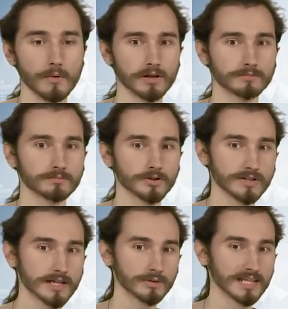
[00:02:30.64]
Well,
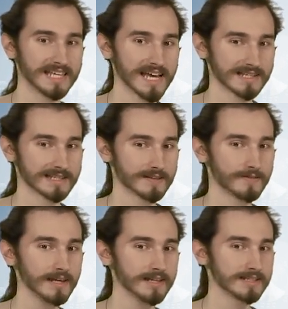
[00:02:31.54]
turns out, yes.
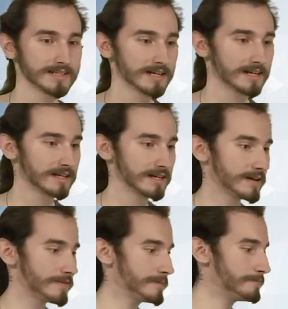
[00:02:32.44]
Thing is, uh,
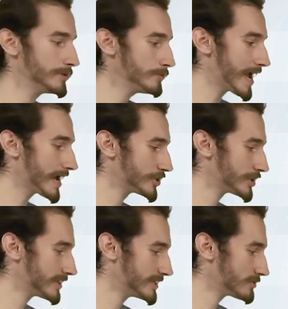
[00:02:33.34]
the blue
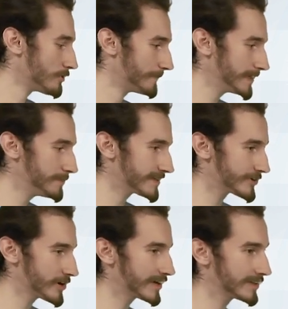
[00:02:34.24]
action is off-limits
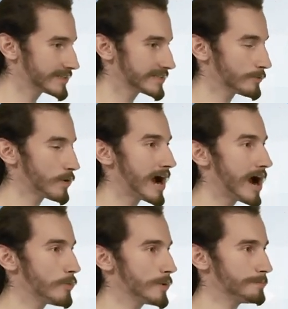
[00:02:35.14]
regardless
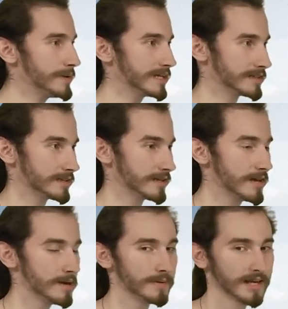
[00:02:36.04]
how we pick it,
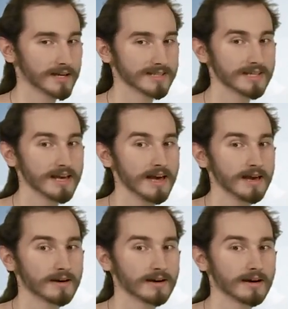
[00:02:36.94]
because
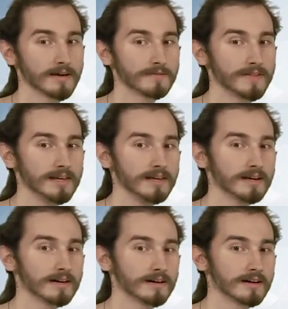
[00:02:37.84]
uh,
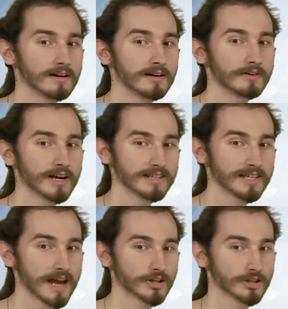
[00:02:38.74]
the uh, red
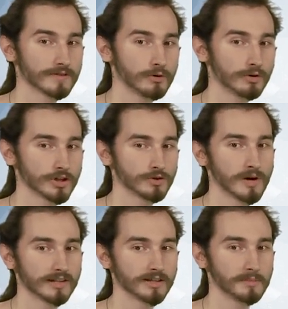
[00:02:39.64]
action, the orange
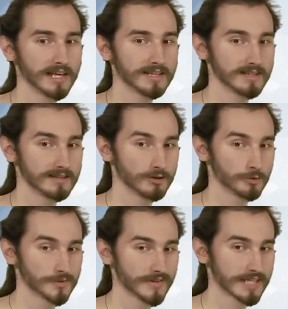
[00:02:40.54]
one, dominates in
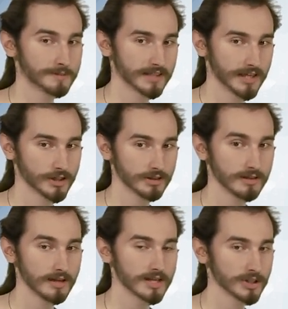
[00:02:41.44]
terms of
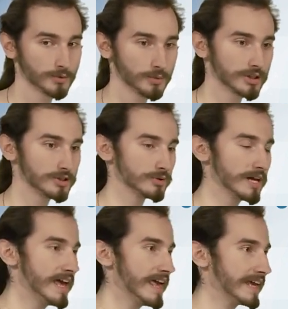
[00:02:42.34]
expectation. So if we want to
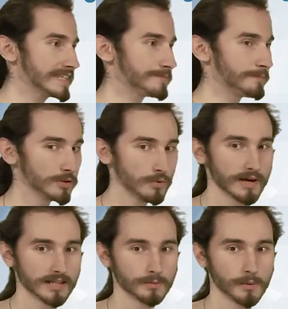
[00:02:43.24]

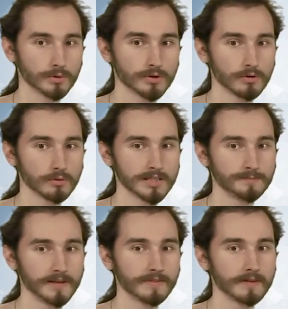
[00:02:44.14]
exploit, we would always
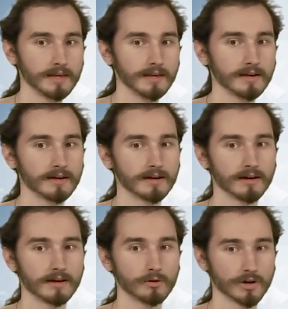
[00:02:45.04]
pick the
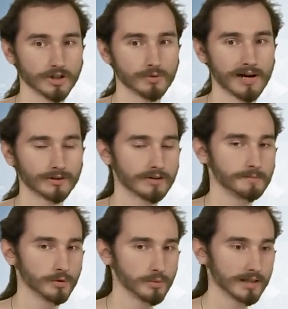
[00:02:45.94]
uh, orange one, not the
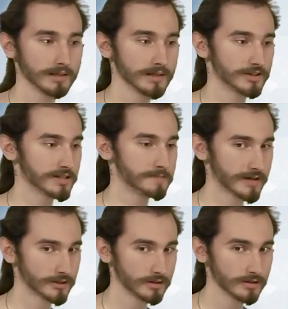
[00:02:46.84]
blue one. It's just
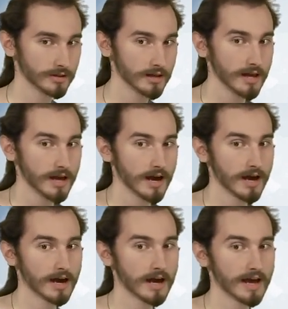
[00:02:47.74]
better.
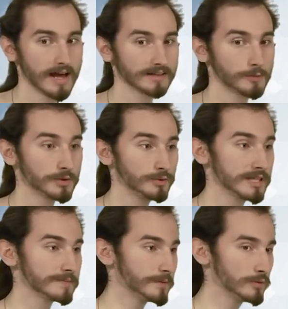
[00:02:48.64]
Uh, and if you want to
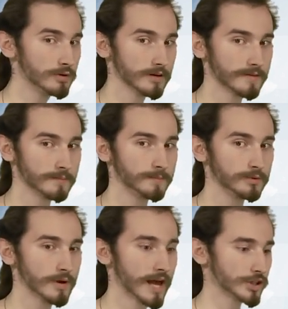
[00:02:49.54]
explore, the
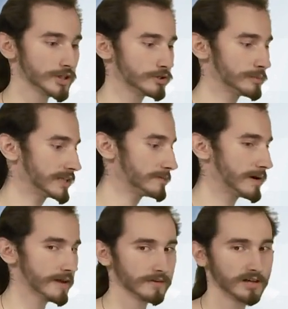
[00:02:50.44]
blue action is dominated
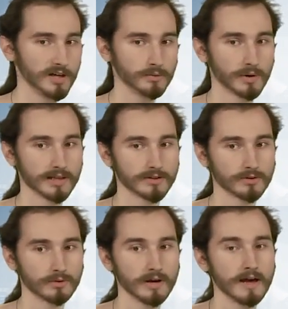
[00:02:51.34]
by the green one.
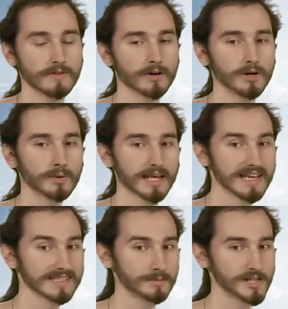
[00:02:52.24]
So the green one
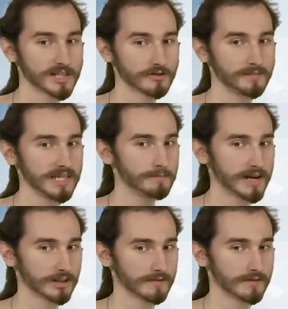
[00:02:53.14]
has some chance of being
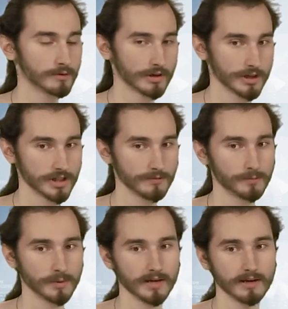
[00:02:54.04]
better than the orange if
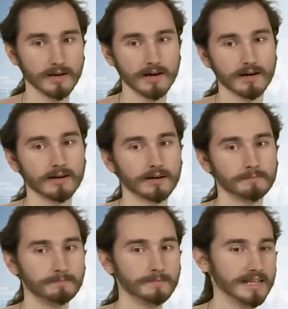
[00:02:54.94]
we uh,
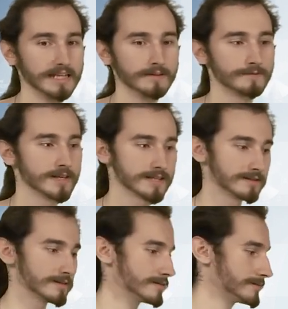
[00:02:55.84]
believe
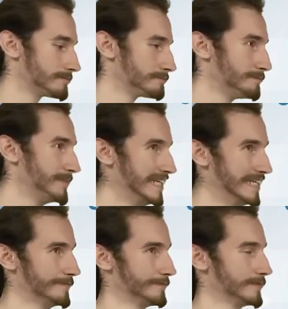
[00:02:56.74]
this uh,
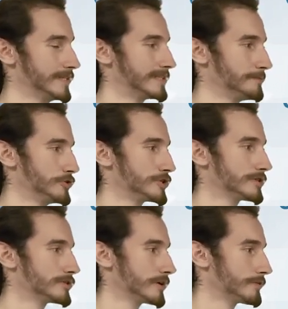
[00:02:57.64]
belief distribution,
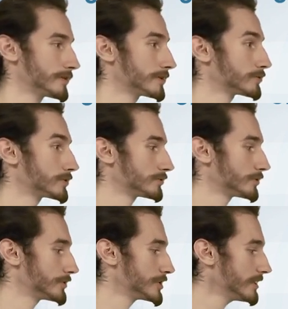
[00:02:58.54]
sorry for the
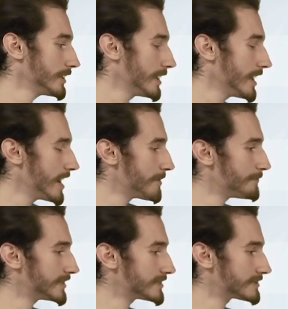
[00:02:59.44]
tautology.
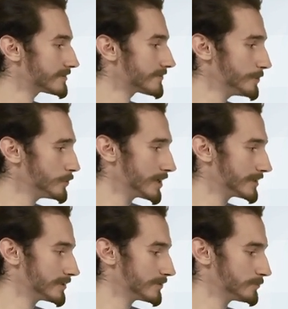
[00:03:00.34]
But uh, the blue
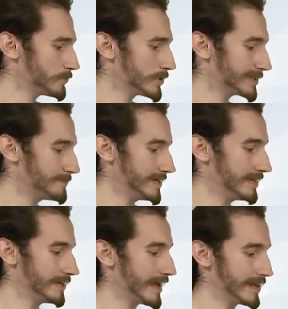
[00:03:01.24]
one won't
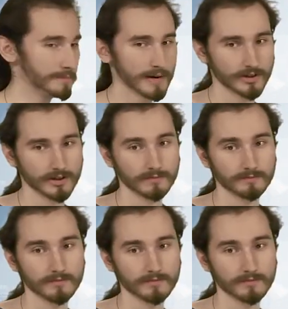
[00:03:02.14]
be any better.